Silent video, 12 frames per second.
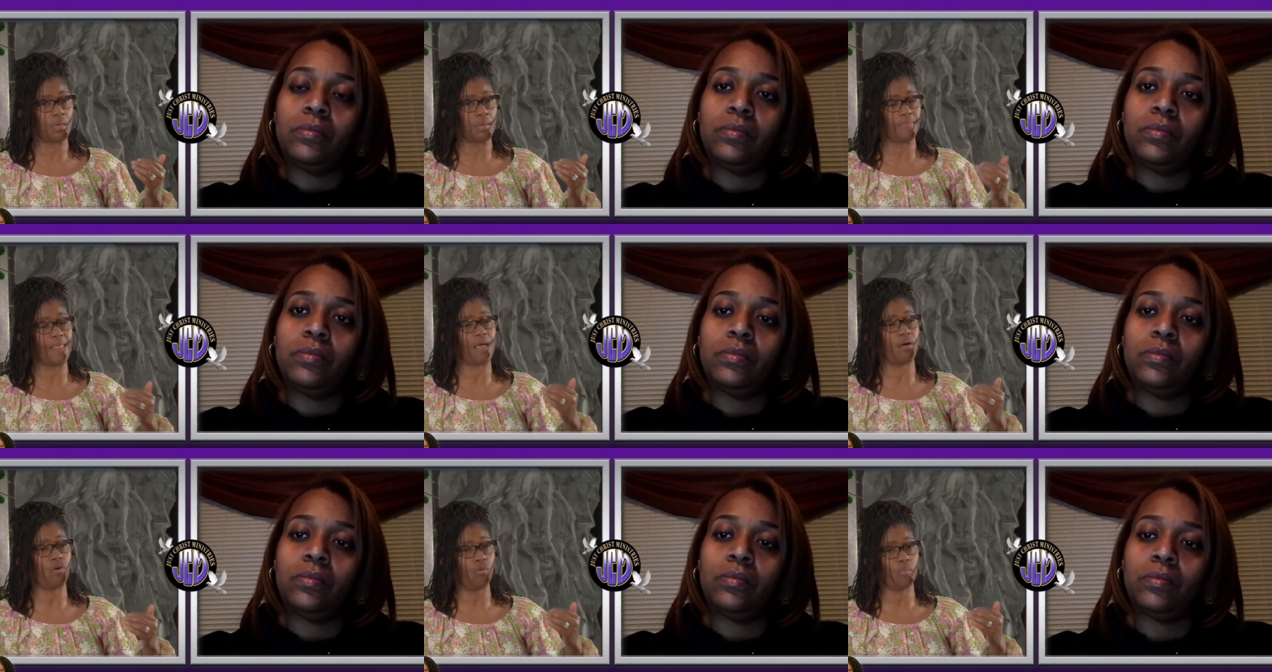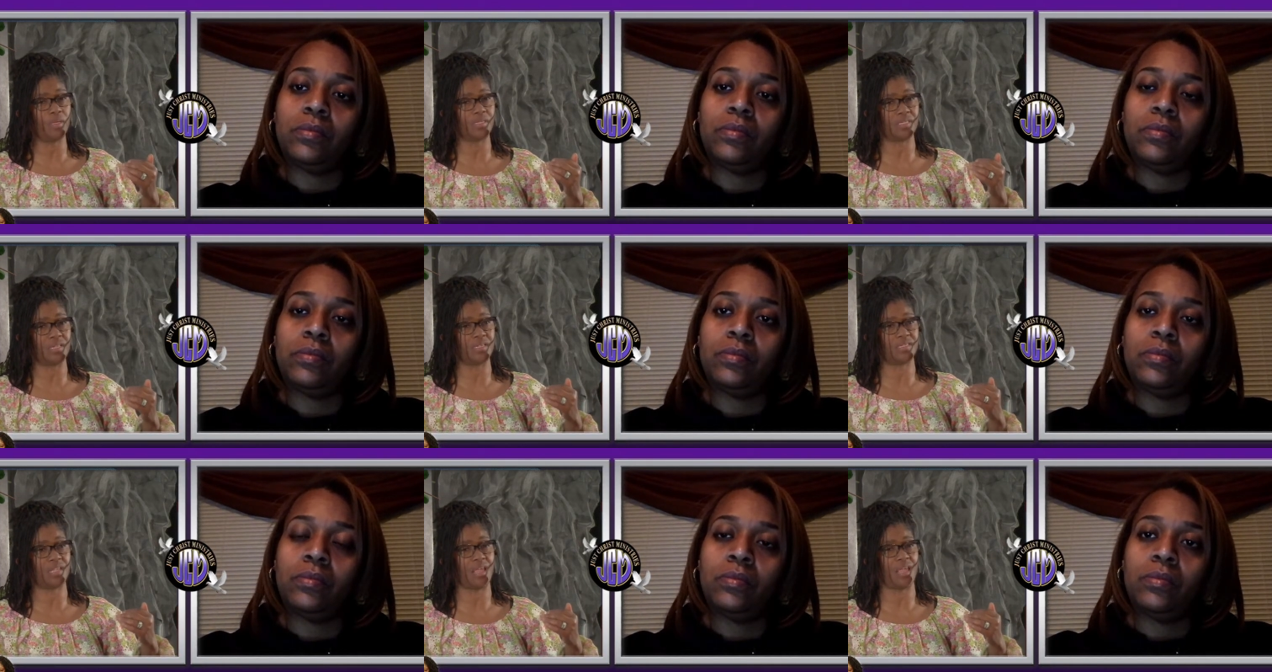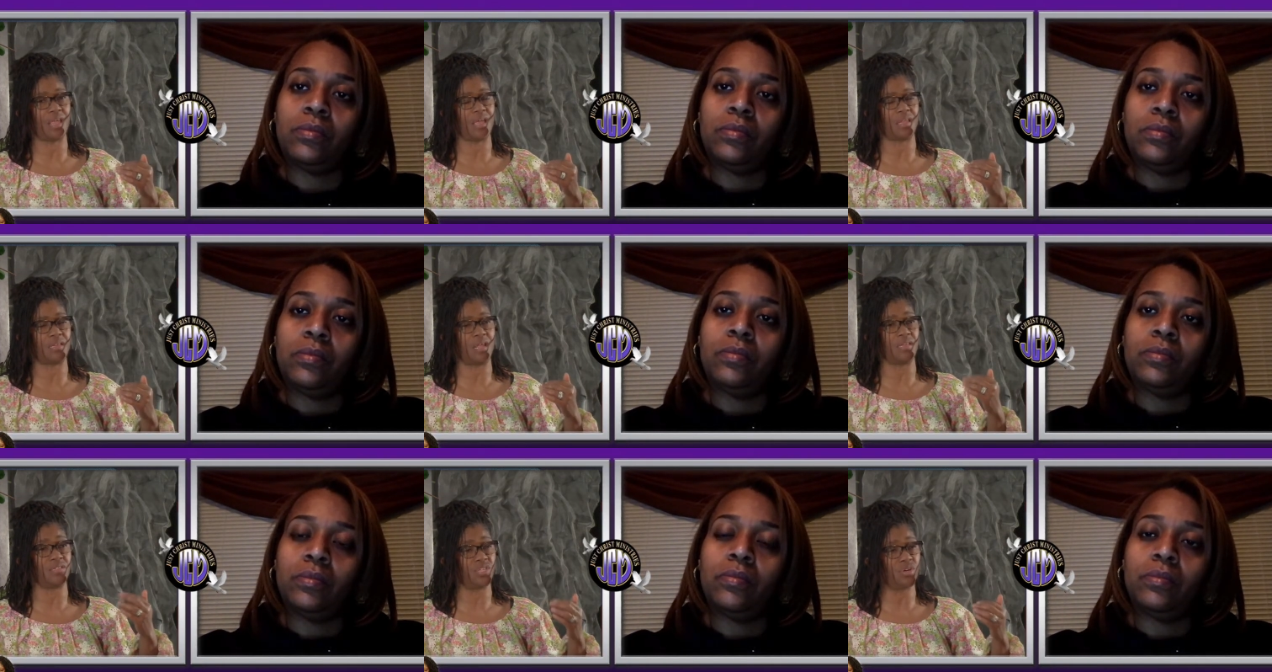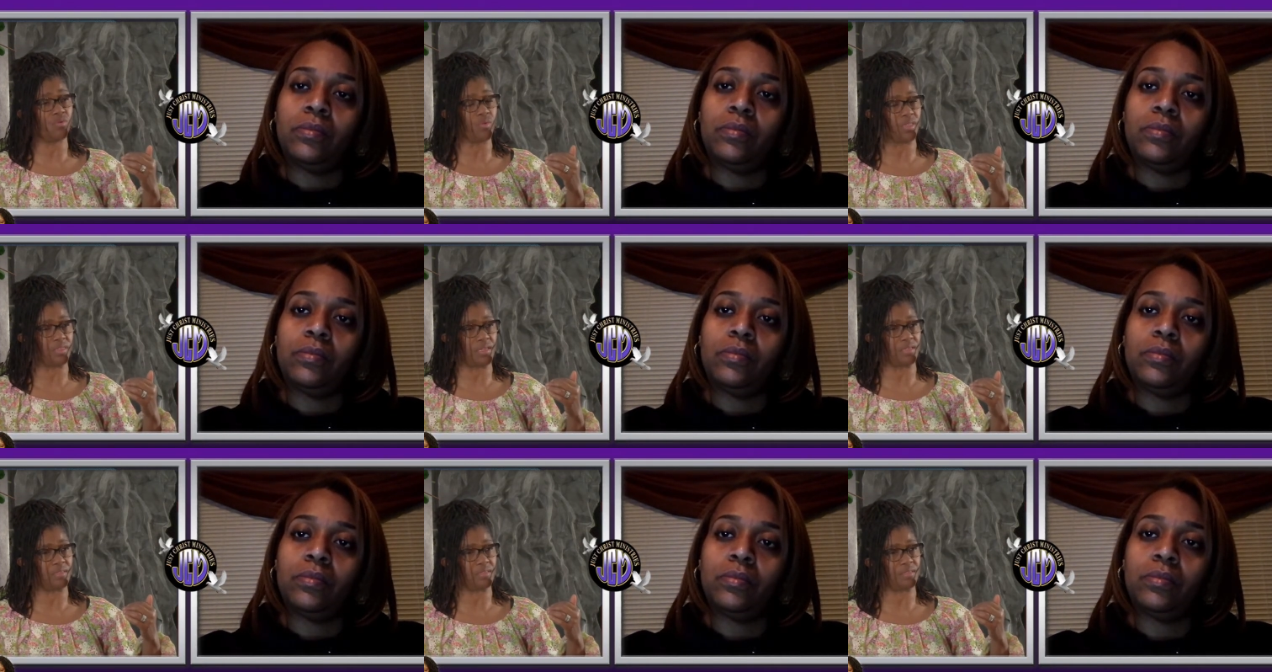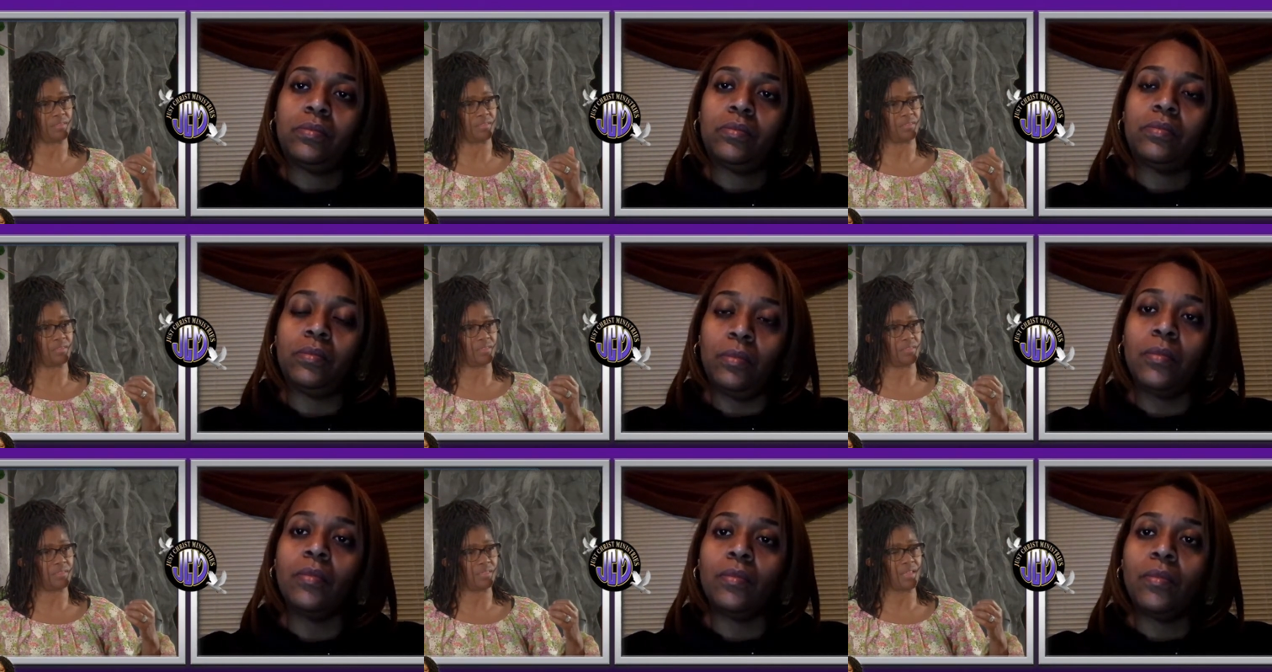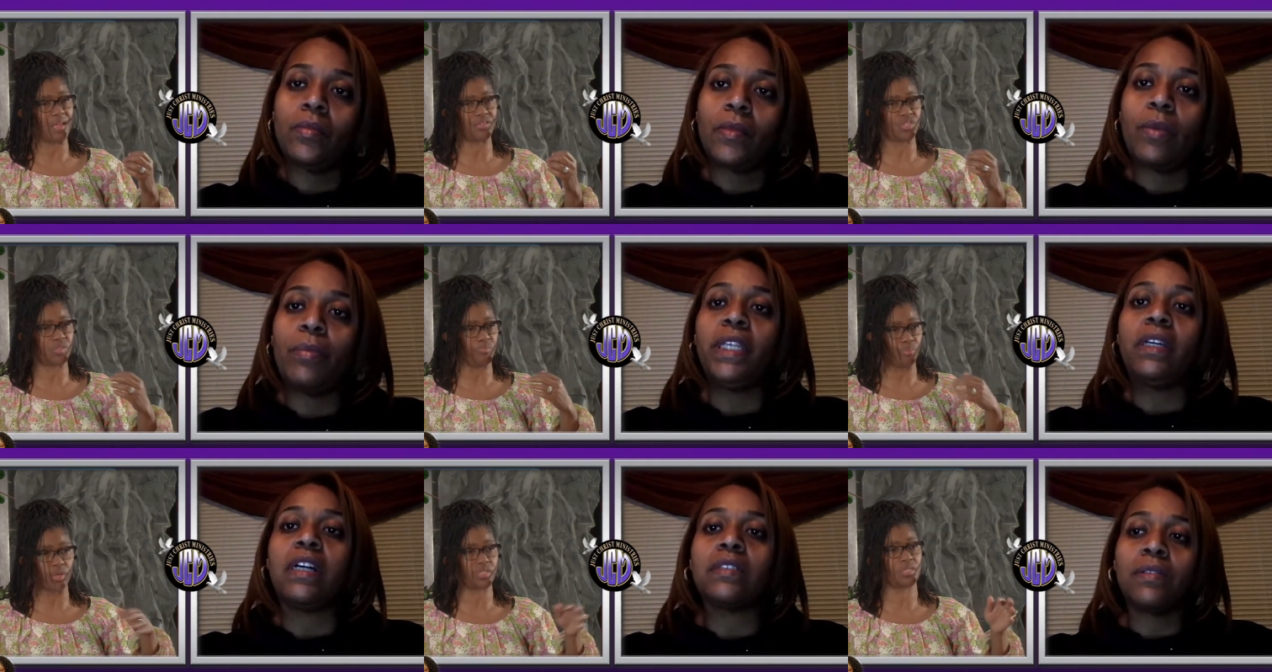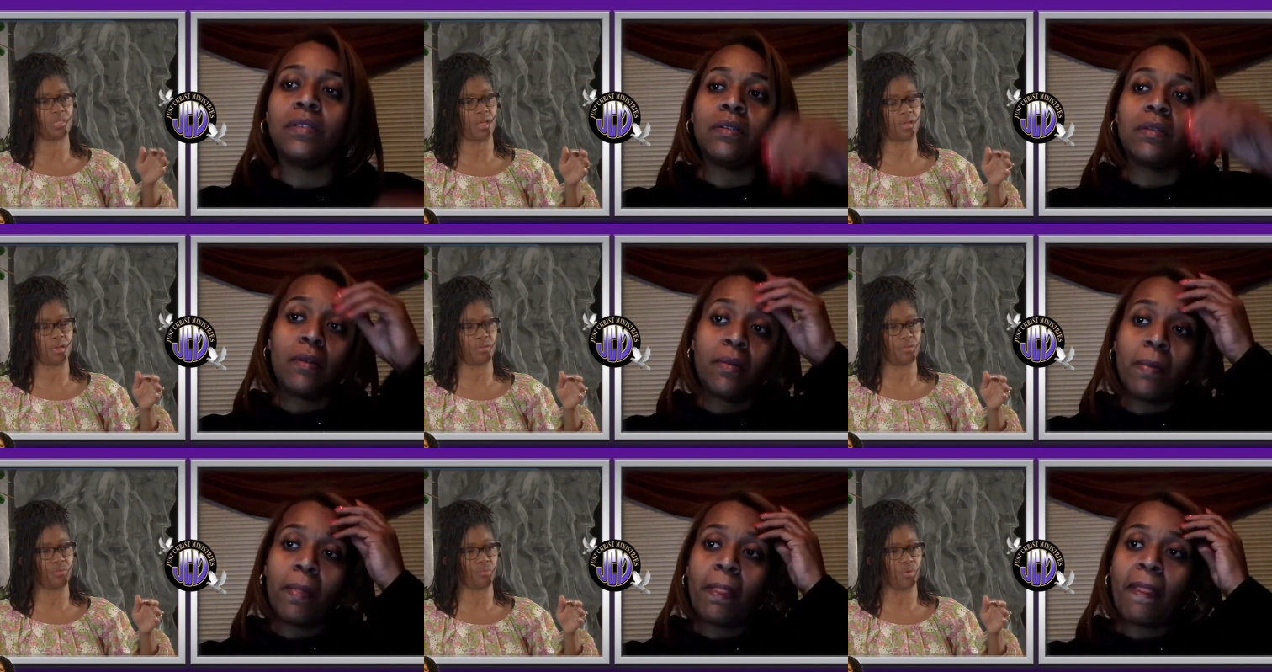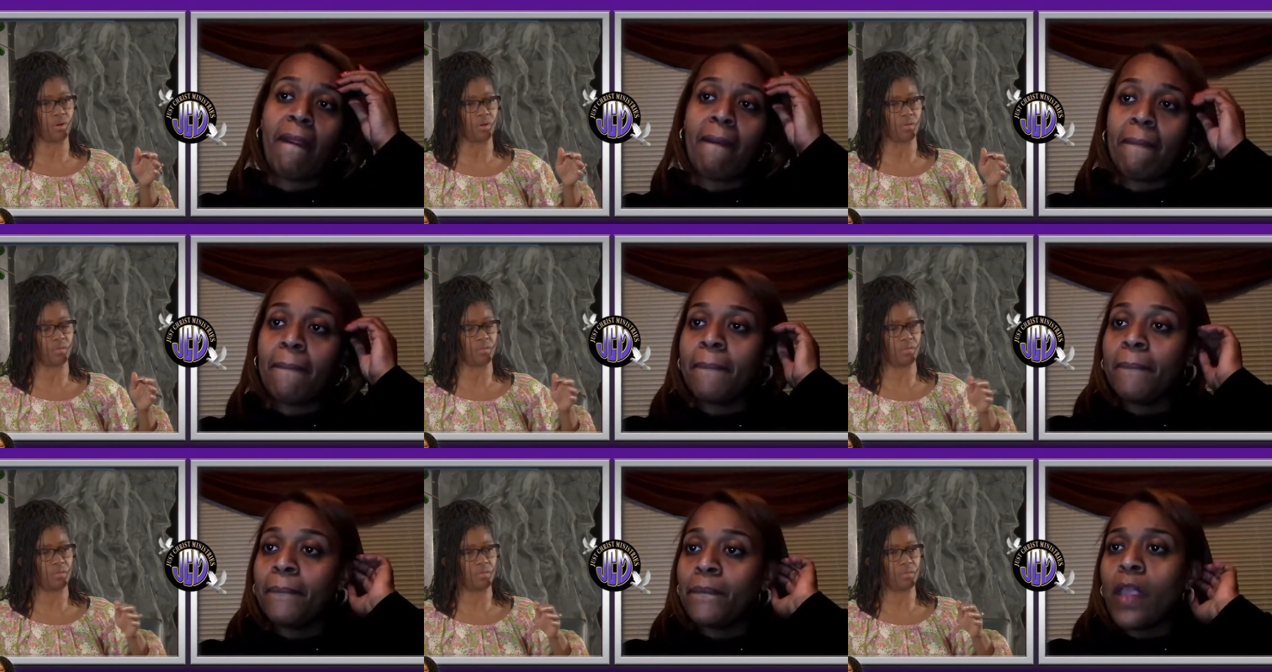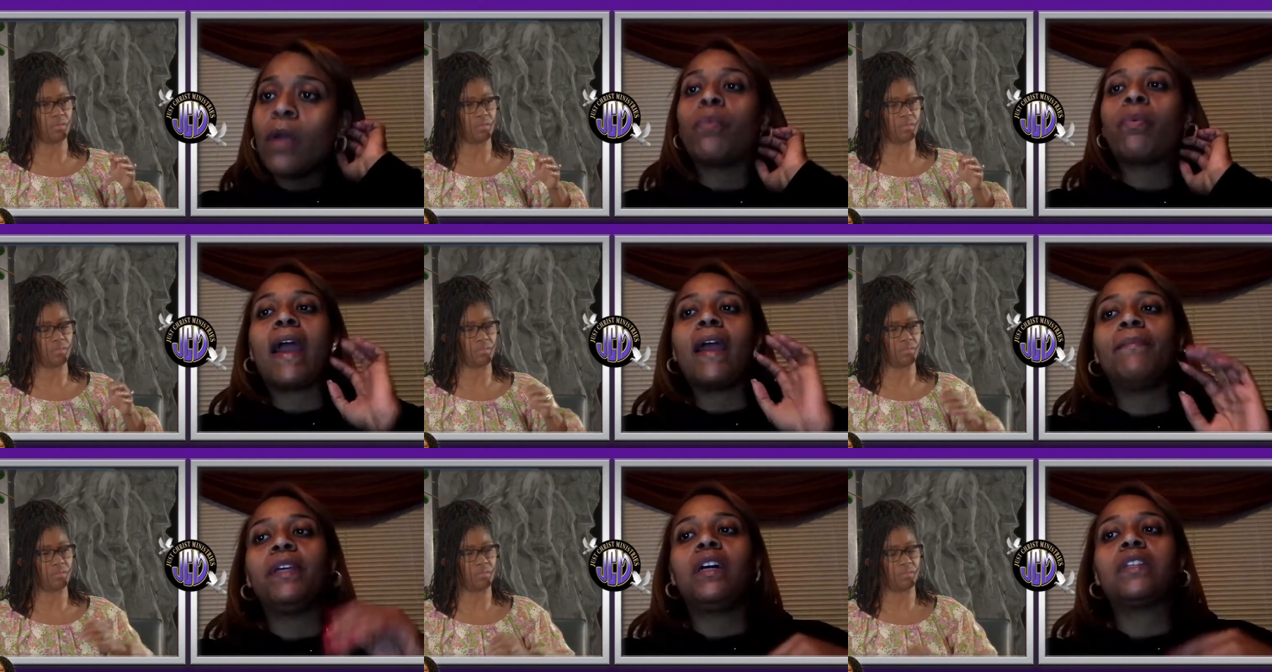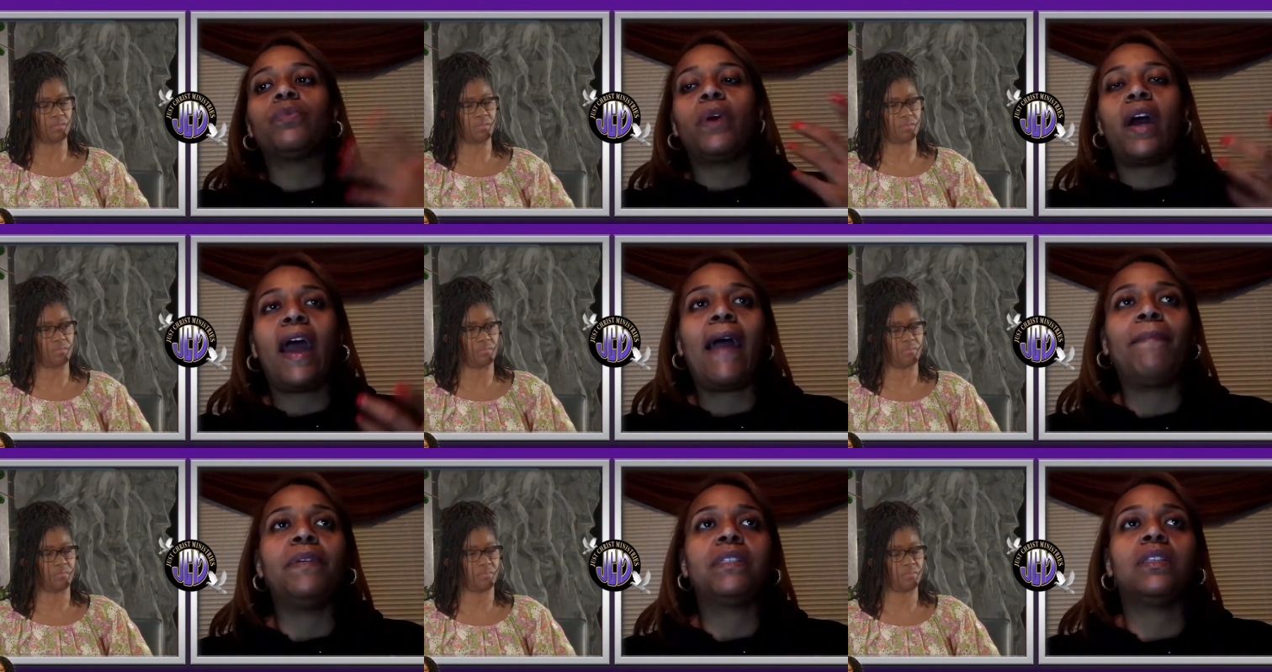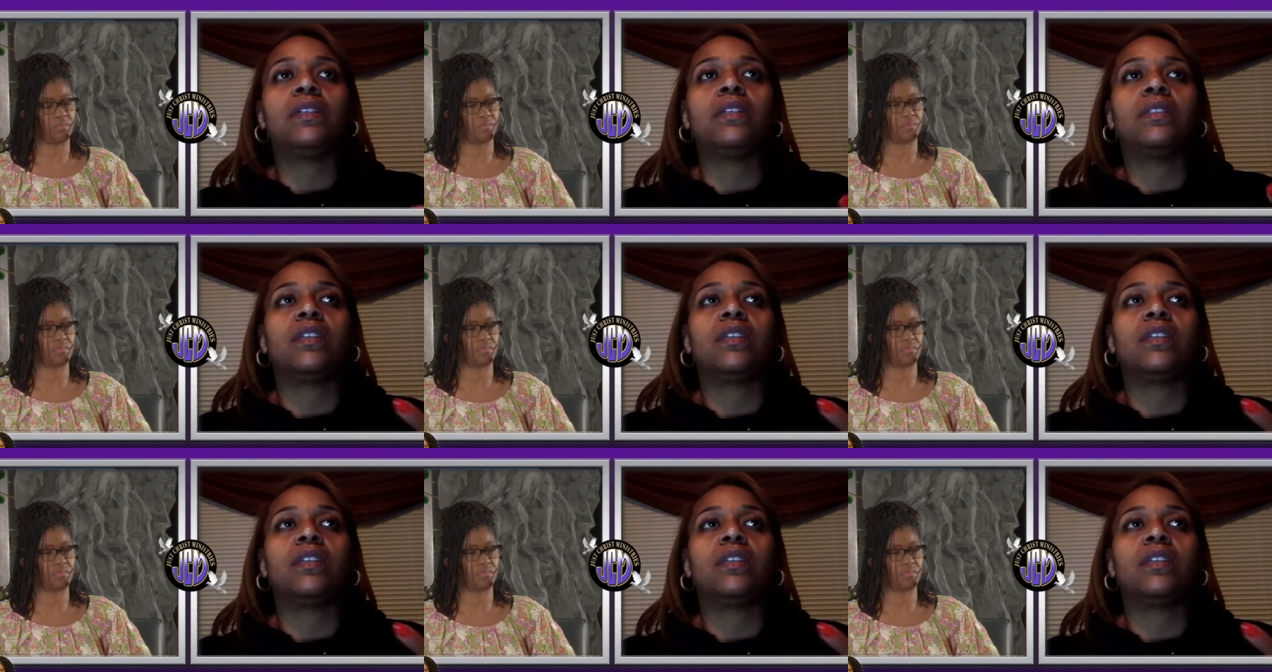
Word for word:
Speaker 1: that hopelessness and and deal
Speaker 2: with it, mm-hmm. not just because it, like under the rug. Right, because what happens is,